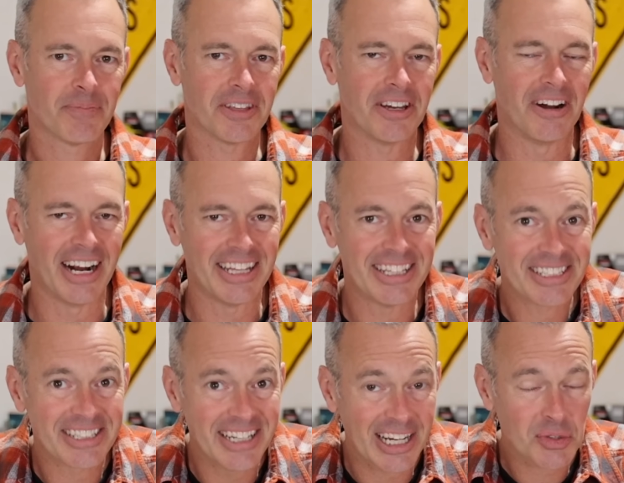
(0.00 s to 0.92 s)
All right,
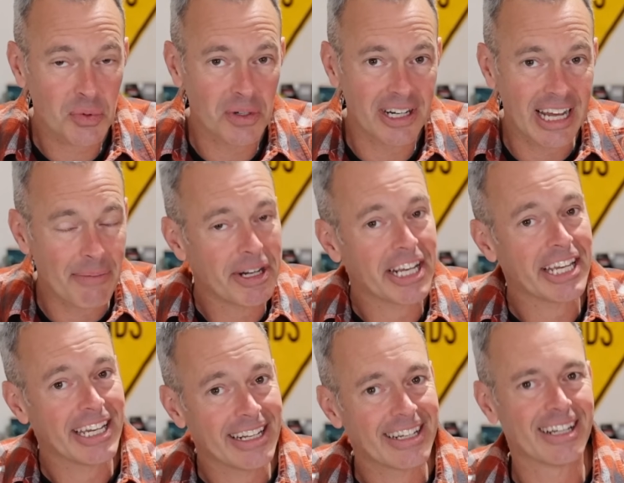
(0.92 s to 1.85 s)
this next one I'm gonna
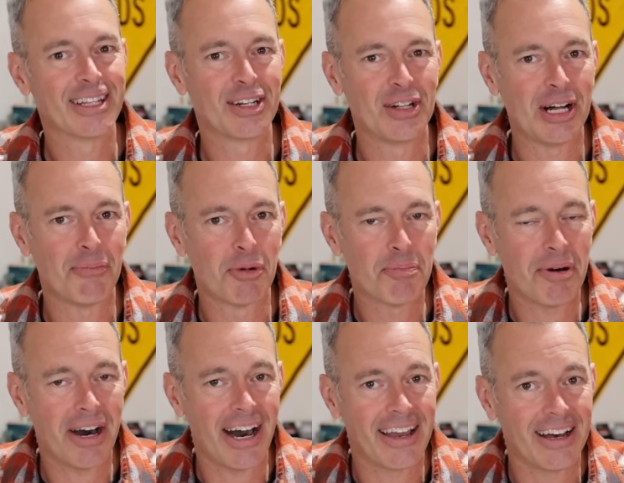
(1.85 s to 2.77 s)
eat a little humble
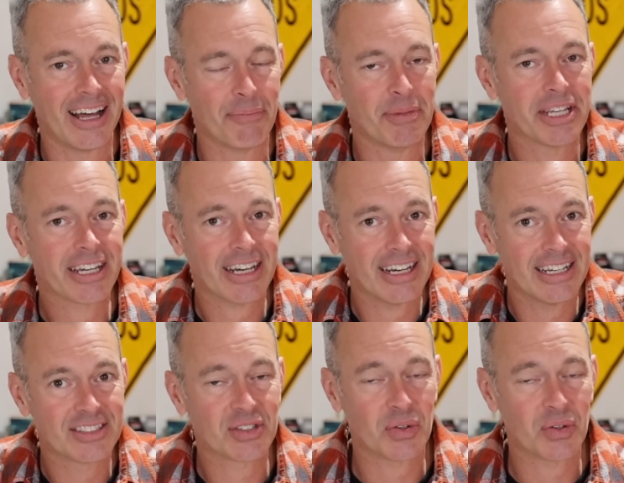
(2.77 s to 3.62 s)
pie on, because